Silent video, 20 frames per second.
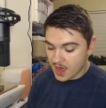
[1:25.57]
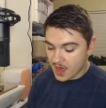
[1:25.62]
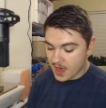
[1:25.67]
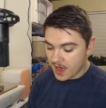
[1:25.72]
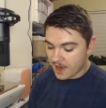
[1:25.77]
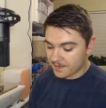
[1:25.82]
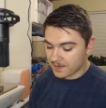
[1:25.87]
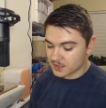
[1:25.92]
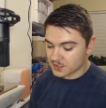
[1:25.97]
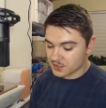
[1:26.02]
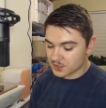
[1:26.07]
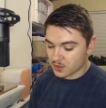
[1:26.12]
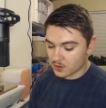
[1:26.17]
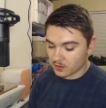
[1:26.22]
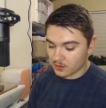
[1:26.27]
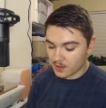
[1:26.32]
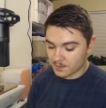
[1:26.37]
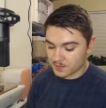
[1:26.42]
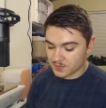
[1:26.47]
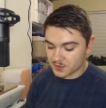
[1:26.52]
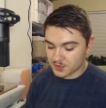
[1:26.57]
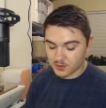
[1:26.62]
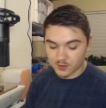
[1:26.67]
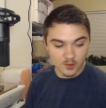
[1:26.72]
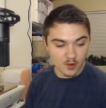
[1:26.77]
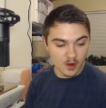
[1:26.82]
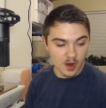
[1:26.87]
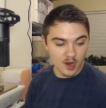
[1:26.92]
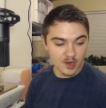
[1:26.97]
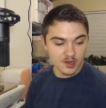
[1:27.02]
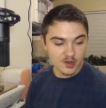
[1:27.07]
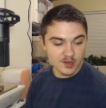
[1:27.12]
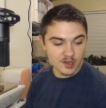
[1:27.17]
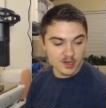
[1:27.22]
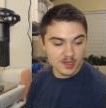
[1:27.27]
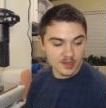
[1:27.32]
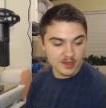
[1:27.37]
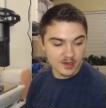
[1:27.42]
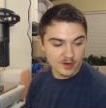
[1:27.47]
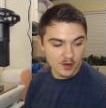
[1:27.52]
And then scroll up to under
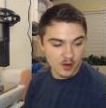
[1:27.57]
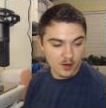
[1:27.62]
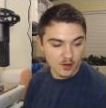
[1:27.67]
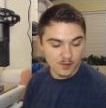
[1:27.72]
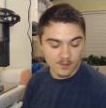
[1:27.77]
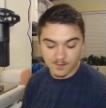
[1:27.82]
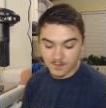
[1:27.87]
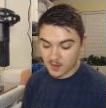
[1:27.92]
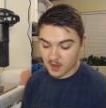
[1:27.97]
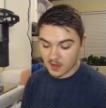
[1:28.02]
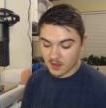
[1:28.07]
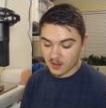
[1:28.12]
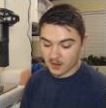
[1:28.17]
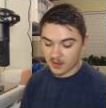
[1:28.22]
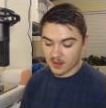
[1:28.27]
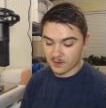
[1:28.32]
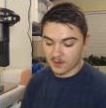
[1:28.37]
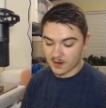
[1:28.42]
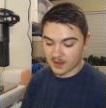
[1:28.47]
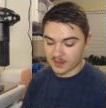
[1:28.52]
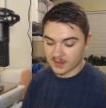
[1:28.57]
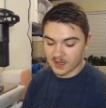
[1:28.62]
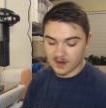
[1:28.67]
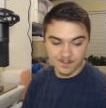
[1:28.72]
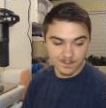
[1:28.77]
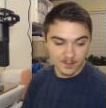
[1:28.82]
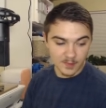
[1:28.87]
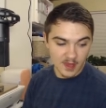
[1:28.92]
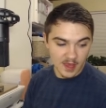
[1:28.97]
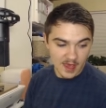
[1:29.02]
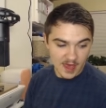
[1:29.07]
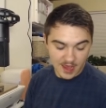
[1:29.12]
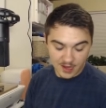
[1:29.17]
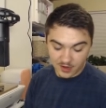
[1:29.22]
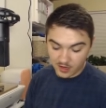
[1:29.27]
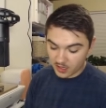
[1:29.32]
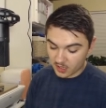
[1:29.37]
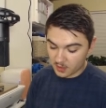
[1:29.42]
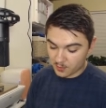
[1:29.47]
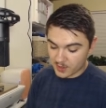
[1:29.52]
clear home, like right there,
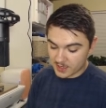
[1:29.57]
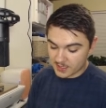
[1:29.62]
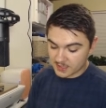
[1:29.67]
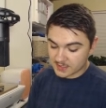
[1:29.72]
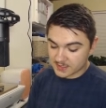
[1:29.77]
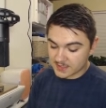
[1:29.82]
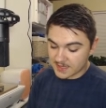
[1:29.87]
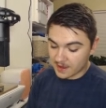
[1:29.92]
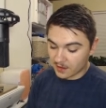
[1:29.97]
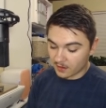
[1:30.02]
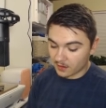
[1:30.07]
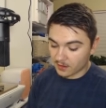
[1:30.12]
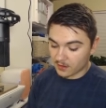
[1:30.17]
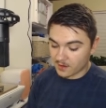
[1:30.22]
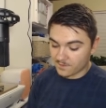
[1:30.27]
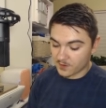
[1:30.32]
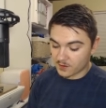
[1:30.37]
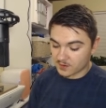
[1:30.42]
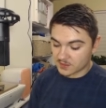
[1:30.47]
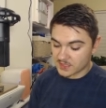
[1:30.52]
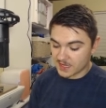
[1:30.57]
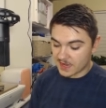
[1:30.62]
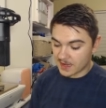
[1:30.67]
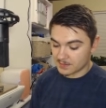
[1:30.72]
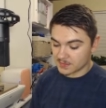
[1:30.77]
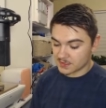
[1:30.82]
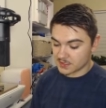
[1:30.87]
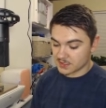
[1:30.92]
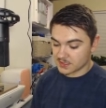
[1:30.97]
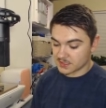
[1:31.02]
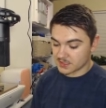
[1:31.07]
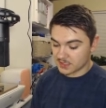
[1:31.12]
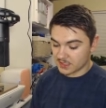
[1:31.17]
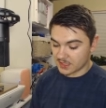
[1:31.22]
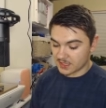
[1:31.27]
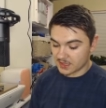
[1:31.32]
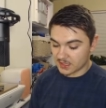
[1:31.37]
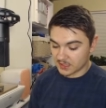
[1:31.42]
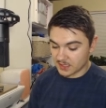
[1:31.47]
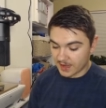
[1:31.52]
and you're gonna press del a few times to
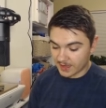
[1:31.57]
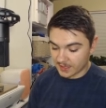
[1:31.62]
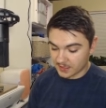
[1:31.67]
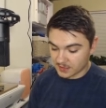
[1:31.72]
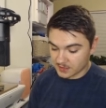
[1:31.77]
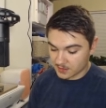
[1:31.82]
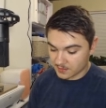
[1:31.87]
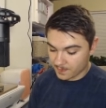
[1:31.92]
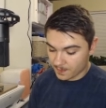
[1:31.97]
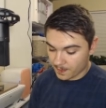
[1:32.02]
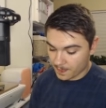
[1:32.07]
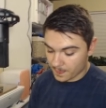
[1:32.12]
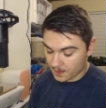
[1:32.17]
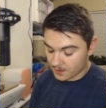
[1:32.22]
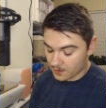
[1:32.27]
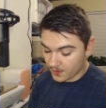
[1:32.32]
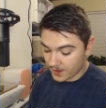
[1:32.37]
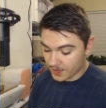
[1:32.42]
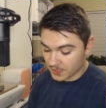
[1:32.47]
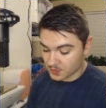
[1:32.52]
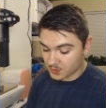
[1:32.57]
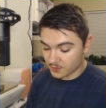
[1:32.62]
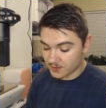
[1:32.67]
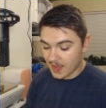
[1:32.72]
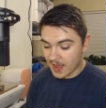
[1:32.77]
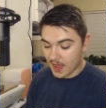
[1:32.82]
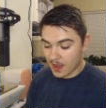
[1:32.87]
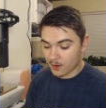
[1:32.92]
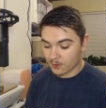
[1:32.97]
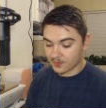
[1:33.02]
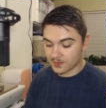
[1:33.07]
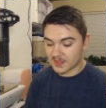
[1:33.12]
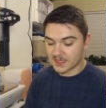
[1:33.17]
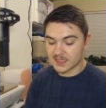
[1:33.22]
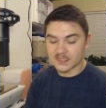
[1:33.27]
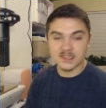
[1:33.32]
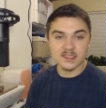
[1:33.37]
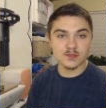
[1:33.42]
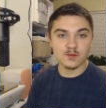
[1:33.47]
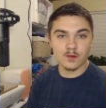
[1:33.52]
delete the lines. Okay, so now
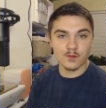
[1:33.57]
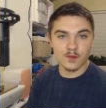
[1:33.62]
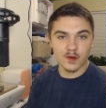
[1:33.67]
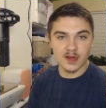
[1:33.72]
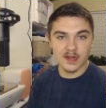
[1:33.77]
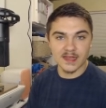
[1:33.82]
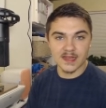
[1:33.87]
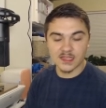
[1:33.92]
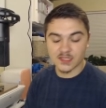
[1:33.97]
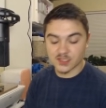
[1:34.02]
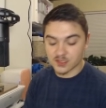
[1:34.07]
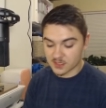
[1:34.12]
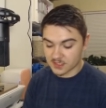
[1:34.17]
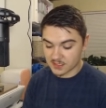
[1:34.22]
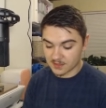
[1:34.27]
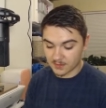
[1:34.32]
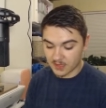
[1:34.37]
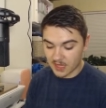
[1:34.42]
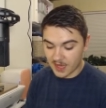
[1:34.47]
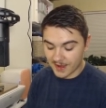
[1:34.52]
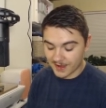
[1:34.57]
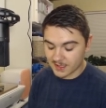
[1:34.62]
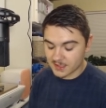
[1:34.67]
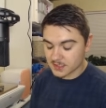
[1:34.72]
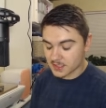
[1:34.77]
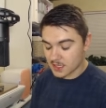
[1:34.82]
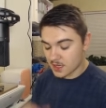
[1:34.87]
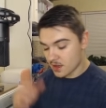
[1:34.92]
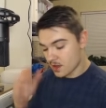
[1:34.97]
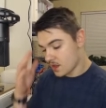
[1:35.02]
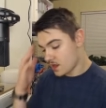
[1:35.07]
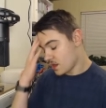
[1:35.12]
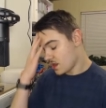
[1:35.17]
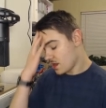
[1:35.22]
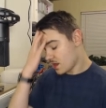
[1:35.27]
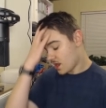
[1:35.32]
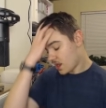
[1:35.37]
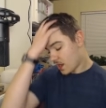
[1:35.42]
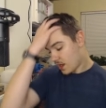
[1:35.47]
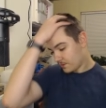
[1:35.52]
this is where we're gonna insert some lines
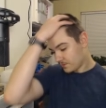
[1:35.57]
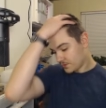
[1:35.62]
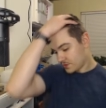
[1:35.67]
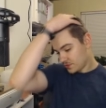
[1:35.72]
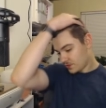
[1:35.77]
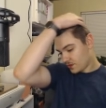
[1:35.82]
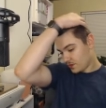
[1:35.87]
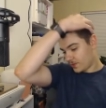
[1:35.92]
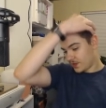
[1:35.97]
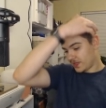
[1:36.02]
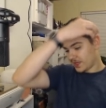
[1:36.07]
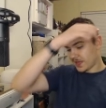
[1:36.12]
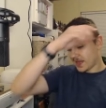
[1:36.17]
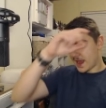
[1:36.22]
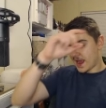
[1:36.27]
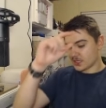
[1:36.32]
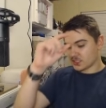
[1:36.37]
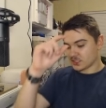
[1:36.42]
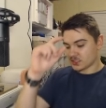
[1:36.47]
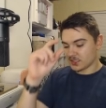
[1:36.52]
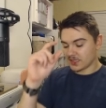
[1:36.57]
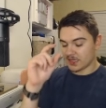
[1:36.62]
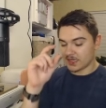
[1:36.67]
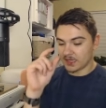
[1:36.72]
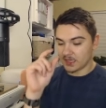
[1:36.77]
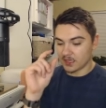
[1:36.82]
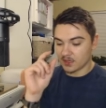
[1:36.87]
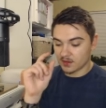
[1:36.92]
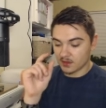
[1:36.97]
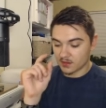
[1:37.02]
um, so that we can actually